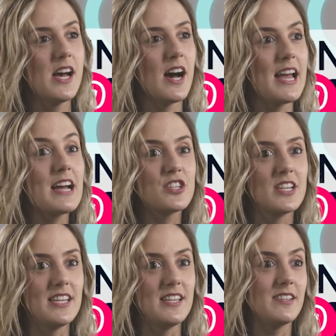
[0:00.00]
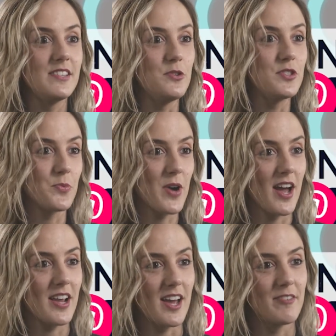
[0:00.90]
I actually used to
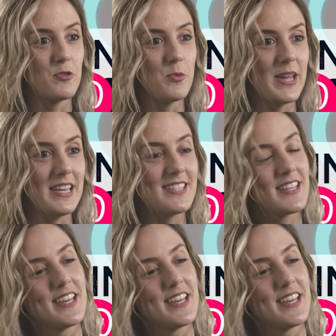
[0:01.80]
work at 4P's